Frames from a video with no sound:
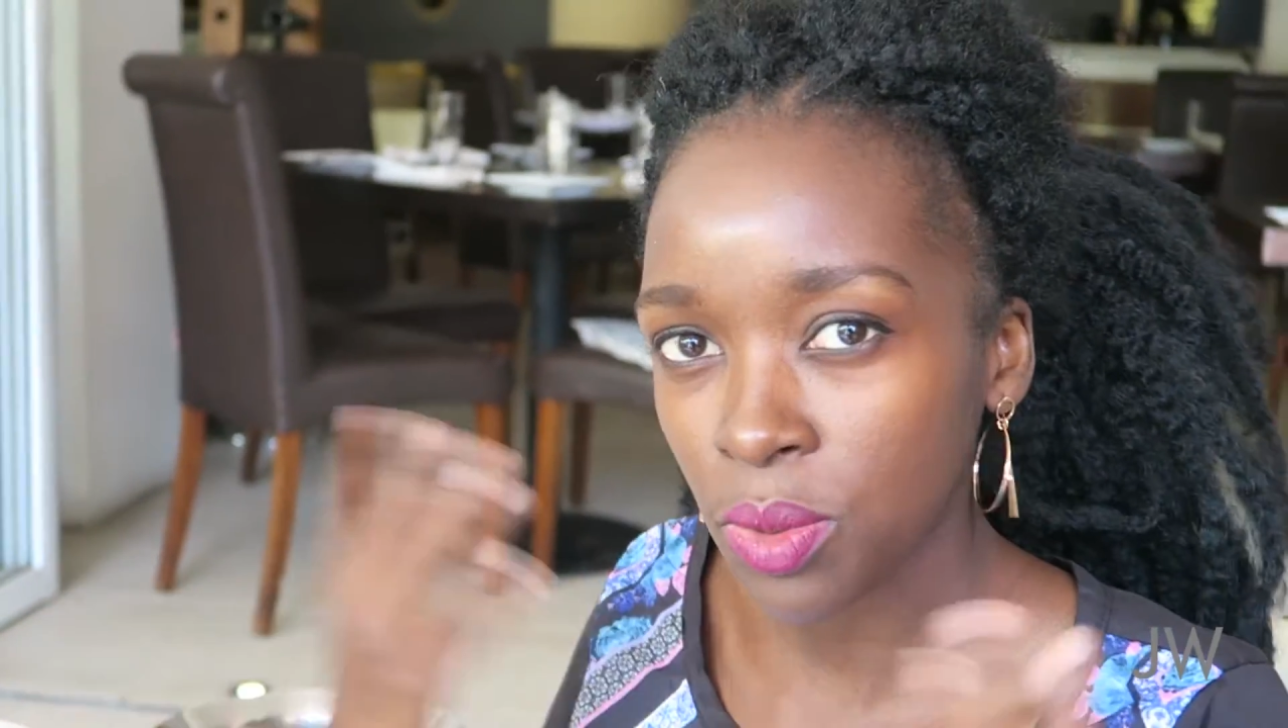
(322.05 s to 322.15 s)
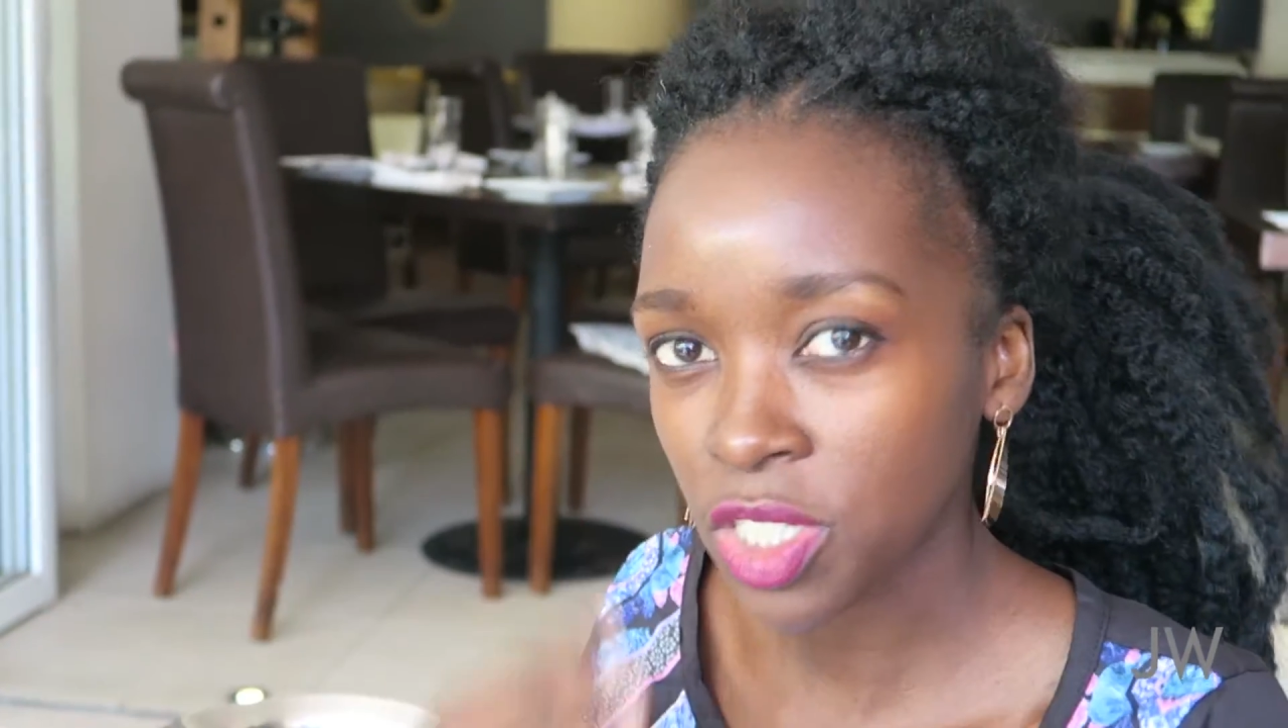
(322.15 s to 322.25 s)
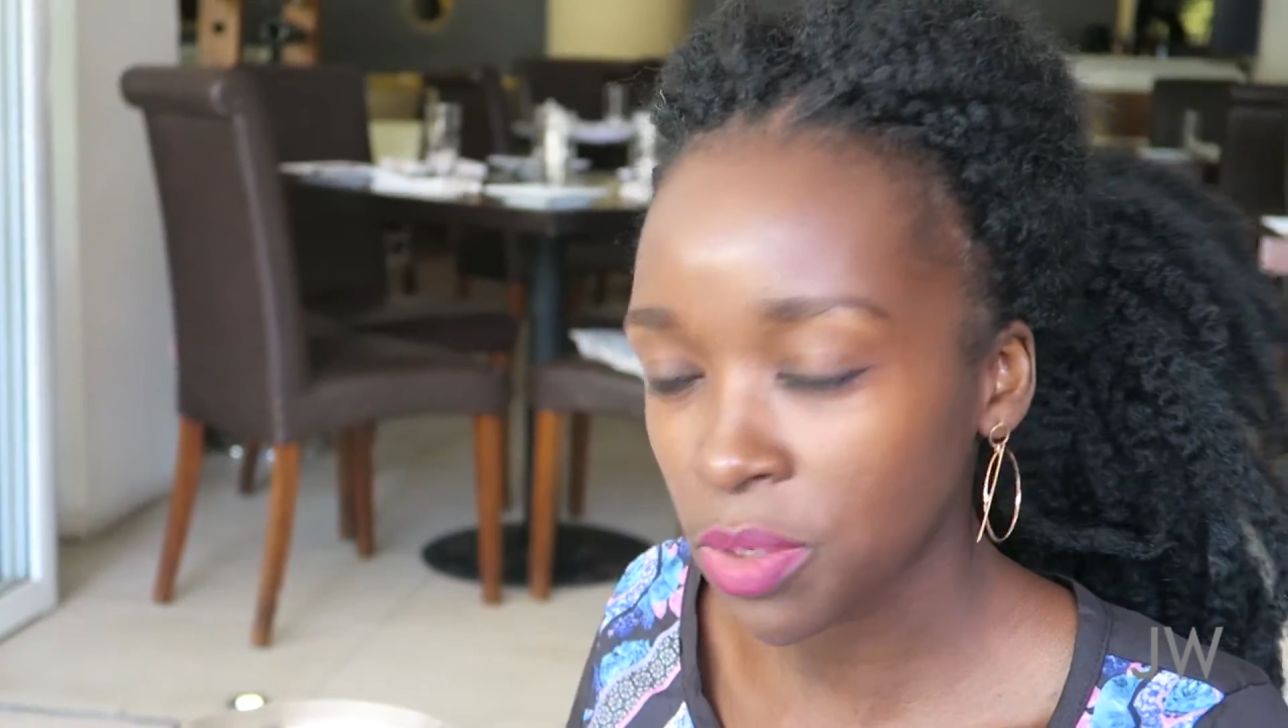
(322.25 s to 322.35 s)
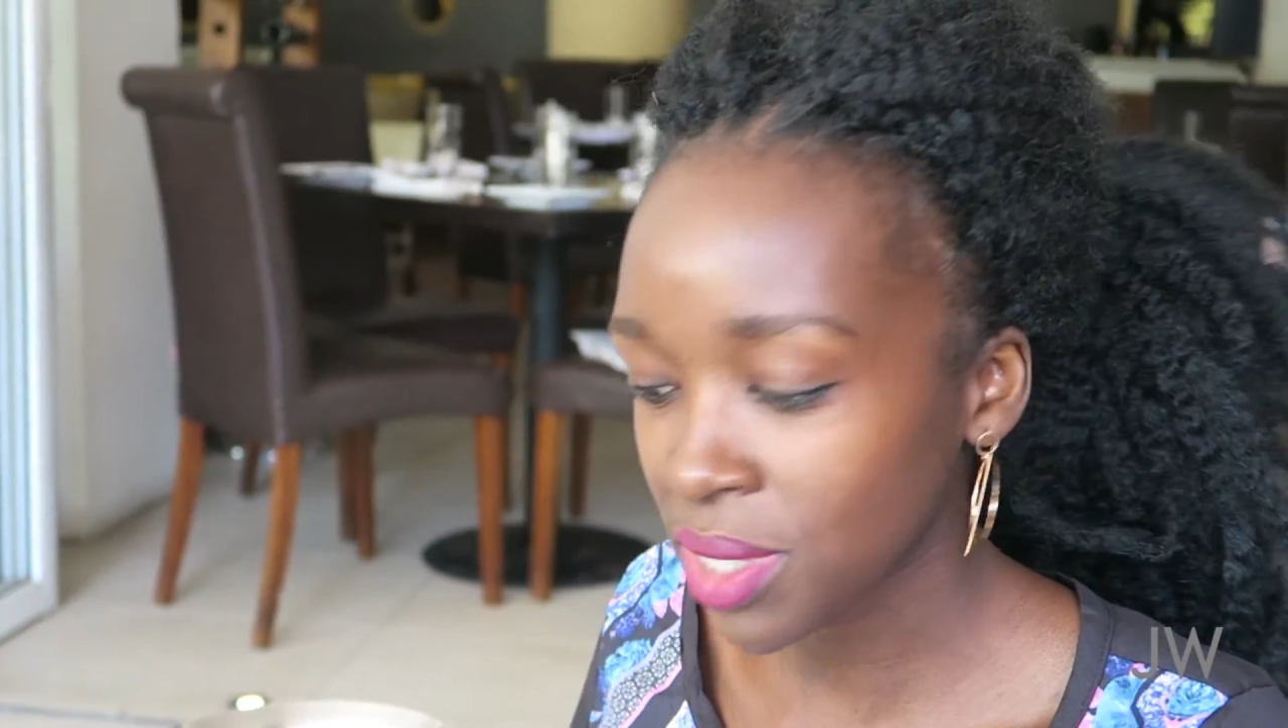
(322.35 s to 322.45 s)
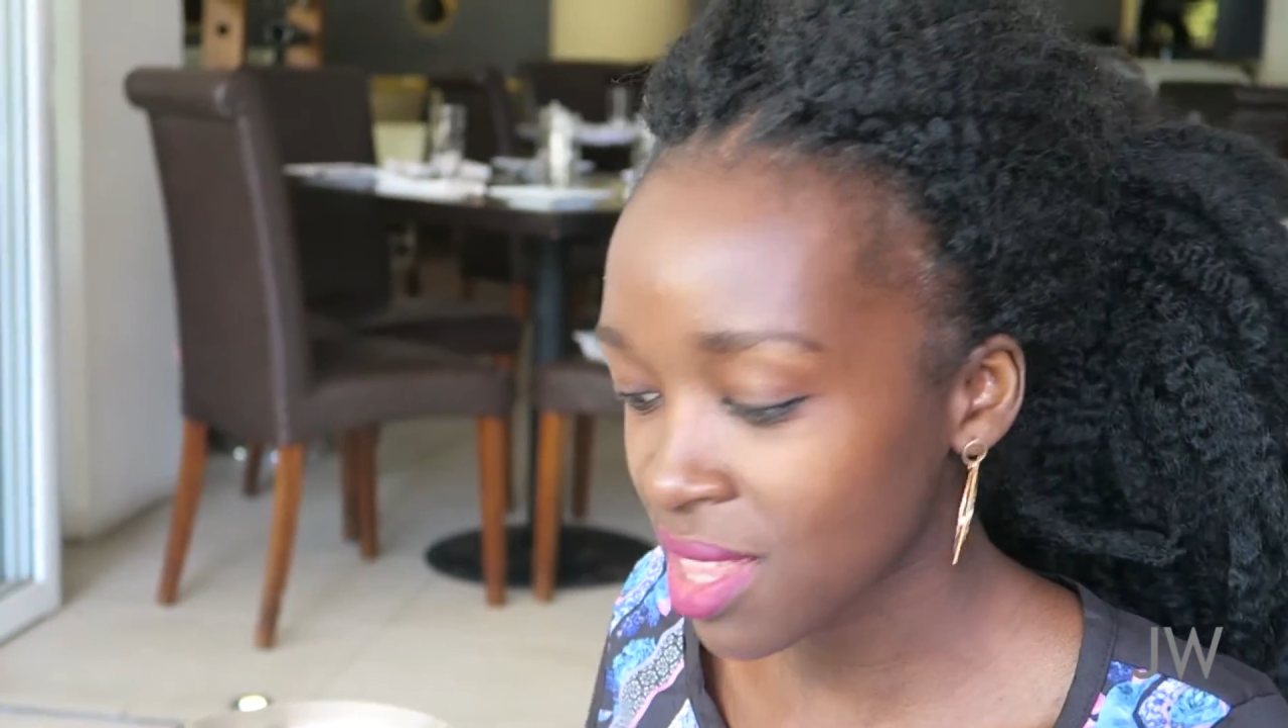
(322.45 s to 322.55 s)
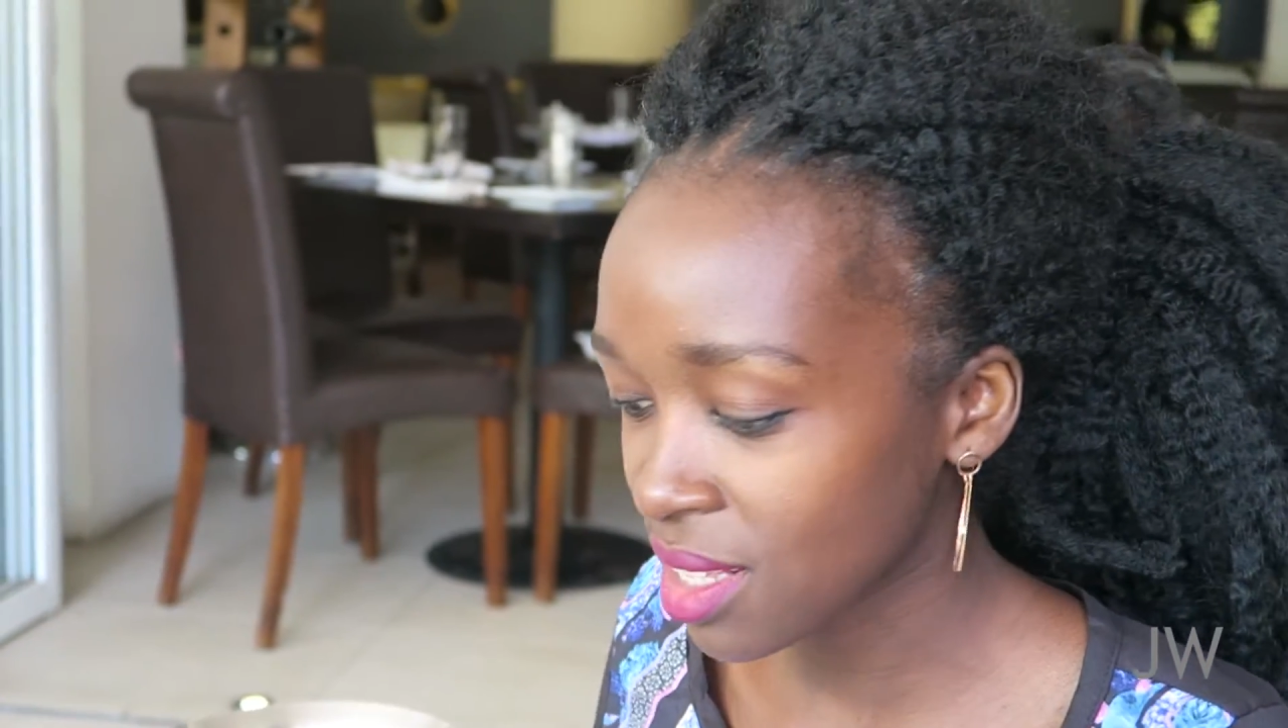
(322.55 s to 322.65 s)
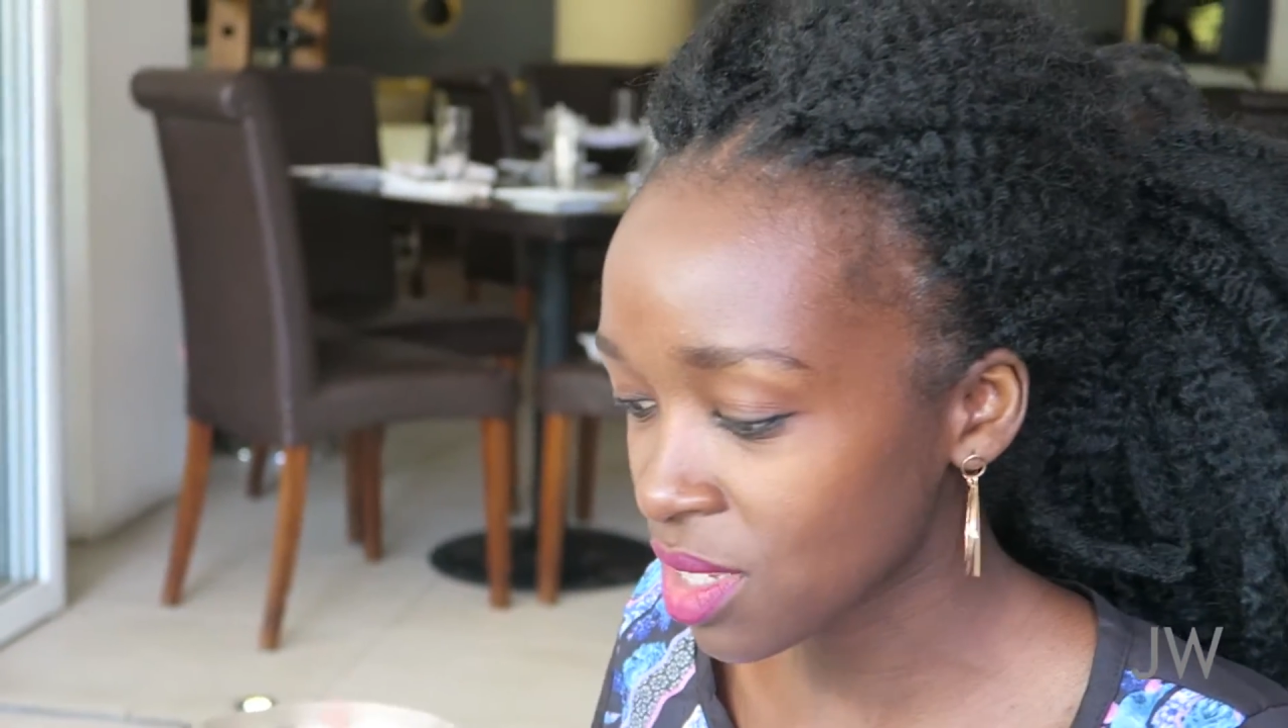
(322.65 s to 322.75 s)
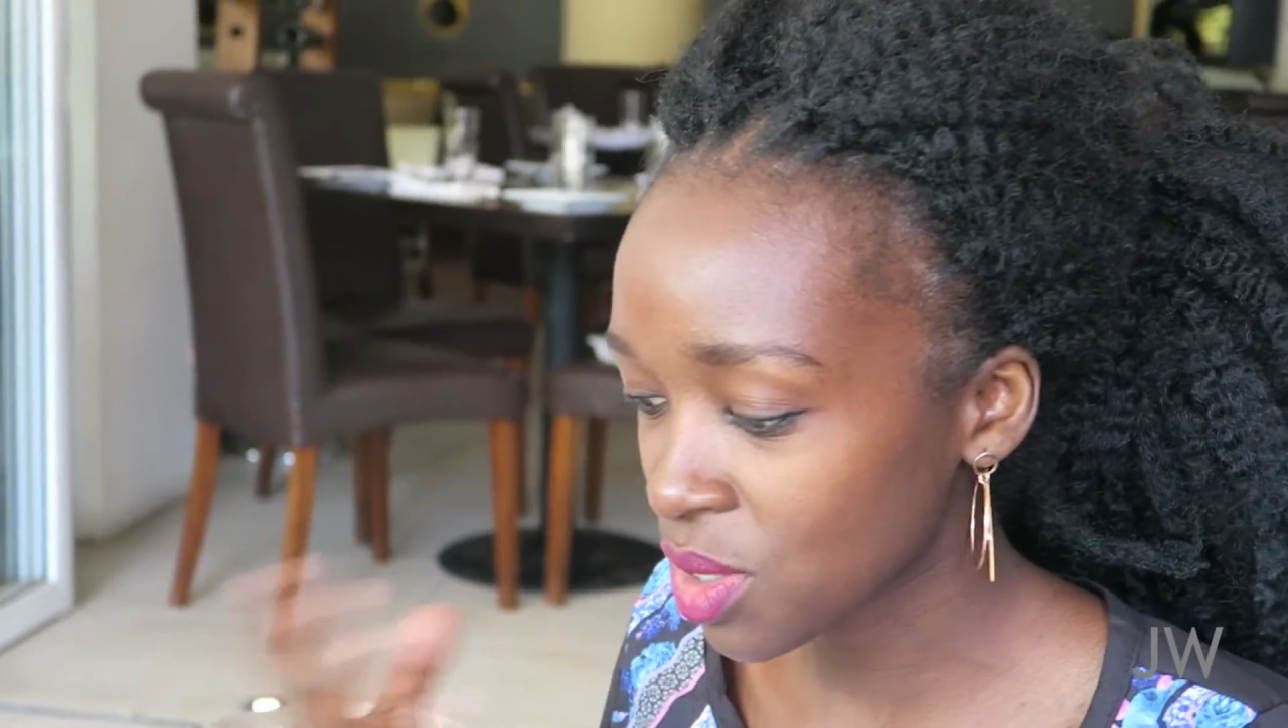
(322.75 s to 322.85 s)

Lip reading: wash away that